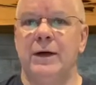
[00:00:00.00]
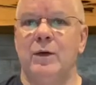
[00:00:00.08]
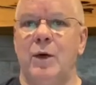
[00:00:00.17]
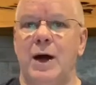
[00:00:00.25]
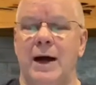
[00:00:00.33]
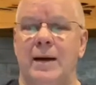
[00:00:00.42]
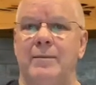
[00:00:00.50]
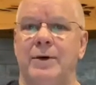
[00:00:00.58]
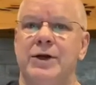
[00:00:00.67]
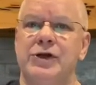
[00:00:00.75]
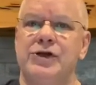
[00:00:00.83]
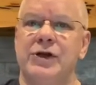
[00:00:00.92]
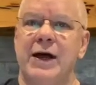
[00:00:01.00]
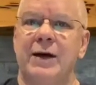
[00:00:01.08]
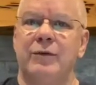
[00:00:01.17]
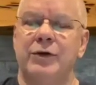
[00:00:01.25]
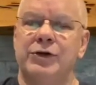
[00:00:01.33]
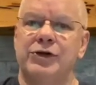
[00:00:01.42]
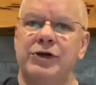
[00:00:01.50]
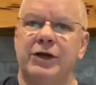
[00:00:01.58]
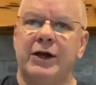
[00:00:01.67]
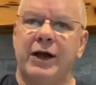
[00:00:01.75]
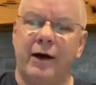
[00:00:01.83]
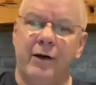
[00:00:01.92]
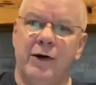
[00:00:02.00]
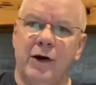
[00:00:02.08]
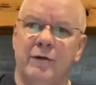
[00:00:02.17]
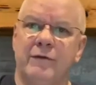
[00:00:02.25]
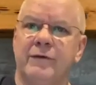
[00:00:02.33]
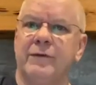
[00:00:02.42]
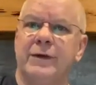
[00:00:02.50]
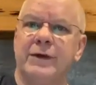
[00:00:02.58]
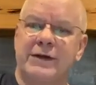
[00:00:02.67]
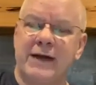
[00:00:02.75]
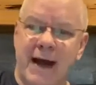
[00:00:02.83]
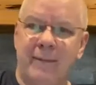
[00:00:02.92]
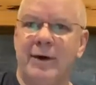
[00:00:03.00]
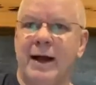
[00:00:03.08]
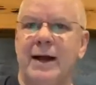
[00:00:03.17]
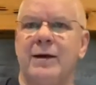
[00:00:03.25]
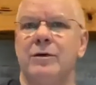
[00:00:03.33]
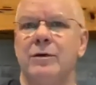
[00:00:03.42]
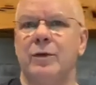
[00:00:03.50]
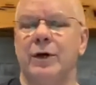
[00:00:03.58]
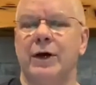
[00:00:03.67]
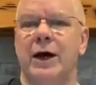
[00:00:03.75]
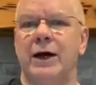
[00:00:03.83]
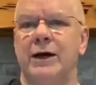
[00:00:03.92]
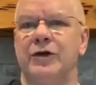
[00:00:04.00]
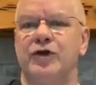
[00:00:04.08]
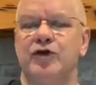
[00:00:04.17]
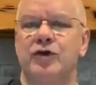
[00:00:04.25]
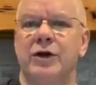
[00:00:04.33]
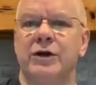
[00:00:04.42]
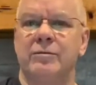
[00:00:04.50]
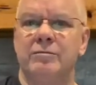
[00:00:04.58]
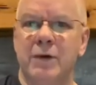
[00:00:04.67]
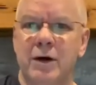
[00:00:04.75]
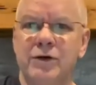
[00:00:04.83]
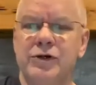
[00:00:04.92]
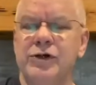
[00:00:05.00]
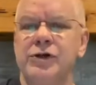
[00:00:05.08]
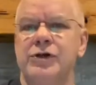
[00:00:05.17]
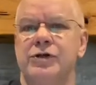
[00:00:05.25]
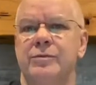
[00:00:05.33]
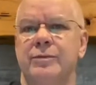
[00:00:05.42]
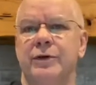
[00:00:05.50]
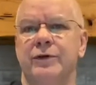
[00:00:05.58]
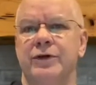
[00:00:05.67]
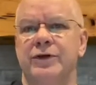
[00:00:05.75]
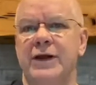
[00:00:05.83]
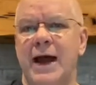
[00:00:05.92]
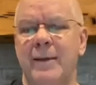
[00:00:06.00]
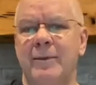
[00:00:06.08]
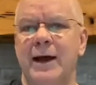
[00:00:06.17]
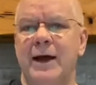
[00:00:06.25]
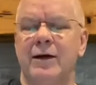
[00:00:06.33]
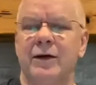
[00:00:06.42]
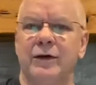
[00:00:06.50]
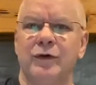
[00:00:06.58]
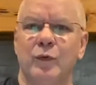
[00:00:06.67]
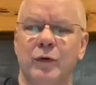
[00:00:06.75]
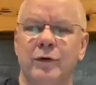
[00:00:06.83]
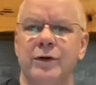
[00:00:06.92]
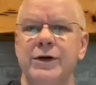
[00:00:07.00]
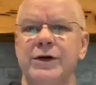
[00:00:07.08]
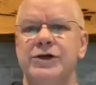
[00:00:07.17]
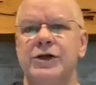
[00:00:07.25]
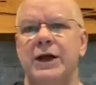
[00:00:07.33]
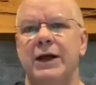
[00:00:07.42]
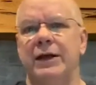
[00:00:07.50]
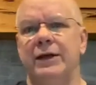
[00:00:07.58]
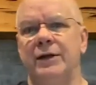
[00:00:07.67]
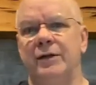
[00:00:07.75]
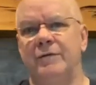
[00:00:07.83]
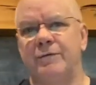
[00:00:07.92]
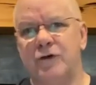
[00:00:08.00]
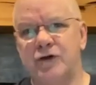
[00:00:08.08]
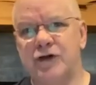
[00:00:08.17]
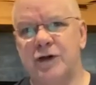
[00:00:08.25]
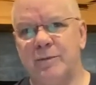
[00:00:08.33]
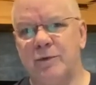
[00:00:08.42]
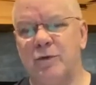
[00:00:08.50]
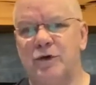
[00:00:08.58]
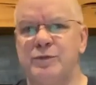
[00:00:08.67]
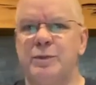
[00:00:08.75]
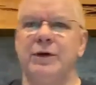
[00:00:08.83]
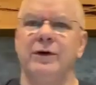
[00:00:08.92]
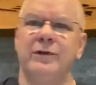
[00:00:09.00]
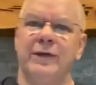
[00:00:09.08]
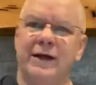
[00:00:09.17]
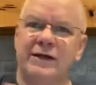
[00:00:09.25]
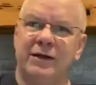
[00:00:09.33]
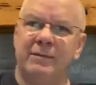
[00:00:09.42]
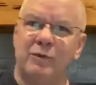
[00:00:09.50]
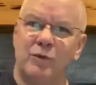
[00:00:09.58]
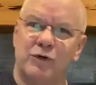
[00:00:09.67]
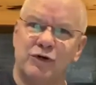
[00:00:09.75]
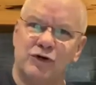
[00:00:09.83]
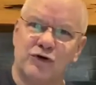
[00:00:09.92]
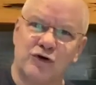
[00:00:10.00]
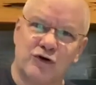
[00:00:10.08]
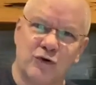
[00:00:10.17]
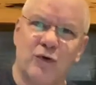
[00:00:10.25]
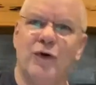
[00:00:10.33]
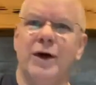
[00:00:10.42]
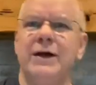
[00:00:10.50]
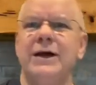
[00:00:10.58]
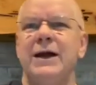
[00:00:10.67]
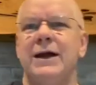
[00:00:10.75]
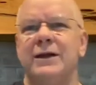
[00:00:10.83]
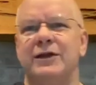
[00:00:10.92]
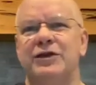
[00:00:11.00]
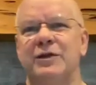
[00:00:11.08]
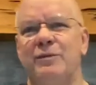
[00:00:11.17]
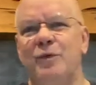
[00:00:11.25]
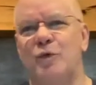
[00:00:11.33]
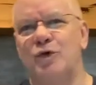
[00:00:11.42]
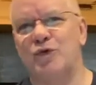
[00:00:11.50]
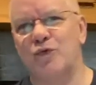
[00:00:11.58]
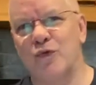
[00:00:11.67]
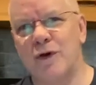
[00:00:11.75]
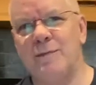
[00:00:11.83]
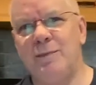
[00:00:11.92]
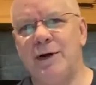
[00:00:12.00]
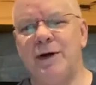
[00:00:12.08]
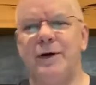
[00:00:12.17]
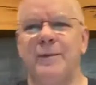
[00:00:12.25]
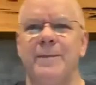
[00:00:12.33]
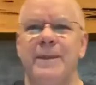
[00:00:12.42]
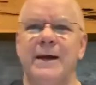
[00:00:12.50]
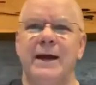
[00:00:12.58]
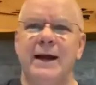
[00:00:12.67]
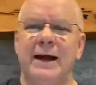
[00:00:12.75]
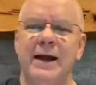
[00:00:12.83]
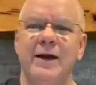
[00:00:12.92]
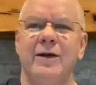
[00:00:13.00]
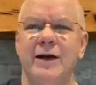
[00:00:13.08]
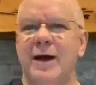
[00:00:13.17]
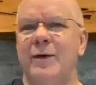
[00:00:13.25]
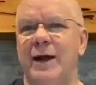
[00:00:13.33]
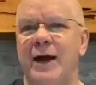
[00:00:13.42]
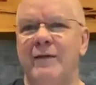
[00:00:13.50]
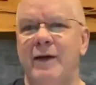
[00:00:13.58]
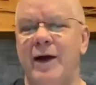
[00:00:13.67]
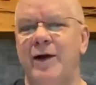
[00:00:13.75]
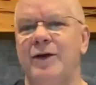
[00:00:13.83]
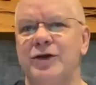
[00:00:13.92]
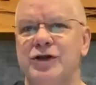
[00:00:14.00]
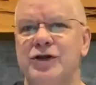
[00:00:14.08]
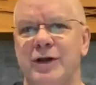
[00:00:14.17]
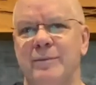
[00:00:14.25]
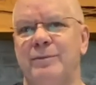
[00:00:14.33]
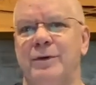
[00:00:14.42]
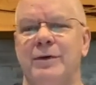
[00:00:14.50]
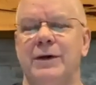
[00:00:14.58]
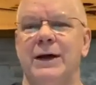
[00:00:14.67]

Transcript: Why? Because that was the carryover from the tabernacle where God had instructed Moses to build the tabernacle in the wilderness. Then the first temple was built, that temple was destroyed, the temple was rebuilt, and here now we have Herod's temple